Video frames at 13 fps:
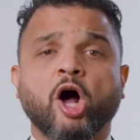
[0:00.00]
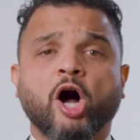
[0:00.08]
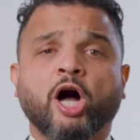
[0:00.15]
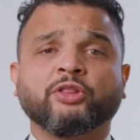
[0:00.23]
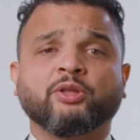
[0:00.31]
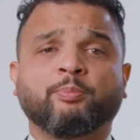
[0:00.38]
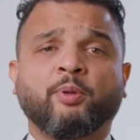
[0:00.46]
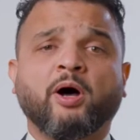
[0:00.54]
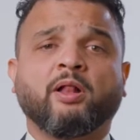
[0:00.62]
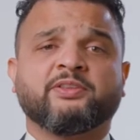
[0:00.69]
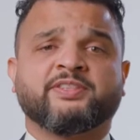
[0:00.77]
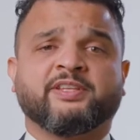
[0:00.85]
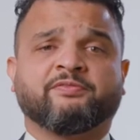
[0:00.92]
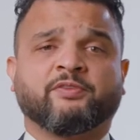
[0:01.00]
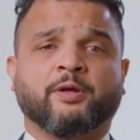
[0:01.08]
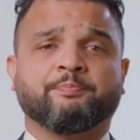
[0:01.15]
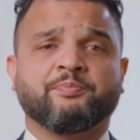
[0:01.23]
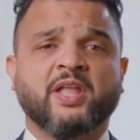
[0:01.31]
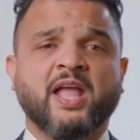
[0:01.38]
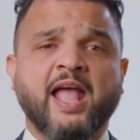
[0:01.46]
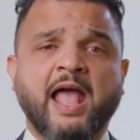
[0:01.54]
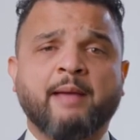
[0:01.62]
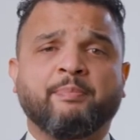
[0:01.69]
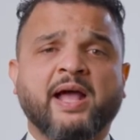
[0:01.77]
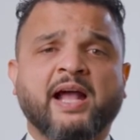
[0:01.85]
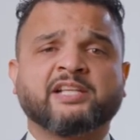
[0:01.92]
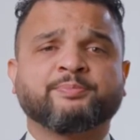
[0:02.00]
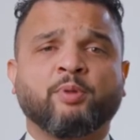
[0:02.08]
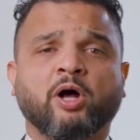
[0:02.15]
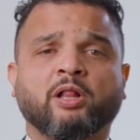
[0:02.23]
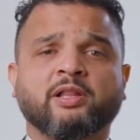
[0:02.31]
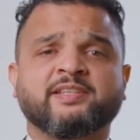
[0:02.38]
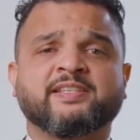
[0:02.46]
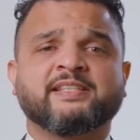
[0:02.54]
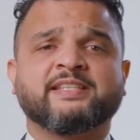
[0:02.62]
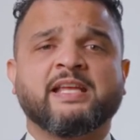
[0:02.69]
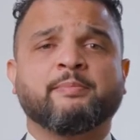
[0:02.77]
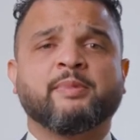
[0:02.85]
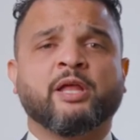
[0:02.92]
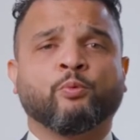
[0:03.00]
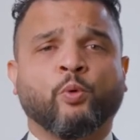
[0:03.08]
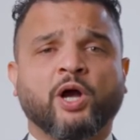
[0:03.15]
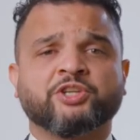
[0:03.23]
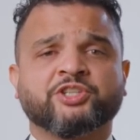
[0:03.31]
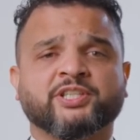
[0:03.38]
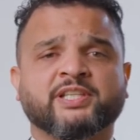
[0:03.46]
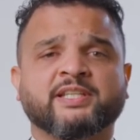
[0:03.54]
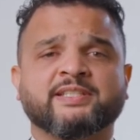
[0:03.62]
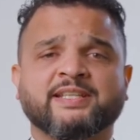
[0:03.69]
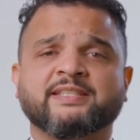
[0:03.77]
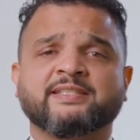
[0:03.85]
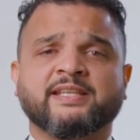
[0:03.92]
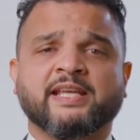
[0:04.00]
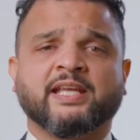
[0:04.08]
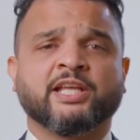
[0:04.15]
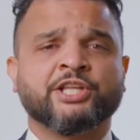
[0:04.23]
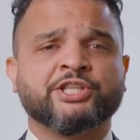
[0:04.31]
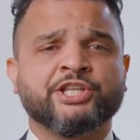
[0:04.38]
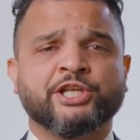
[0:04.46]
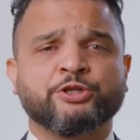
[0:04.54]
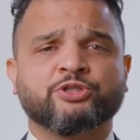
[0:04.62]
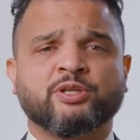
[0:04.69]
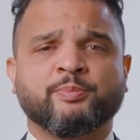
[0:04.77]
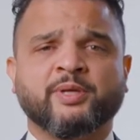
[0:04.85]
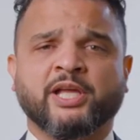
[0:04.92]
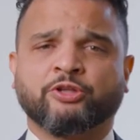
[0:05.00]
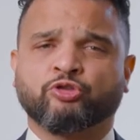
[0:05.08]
On the policy front, MPAC's policy team in Washington, D.C. continues to be a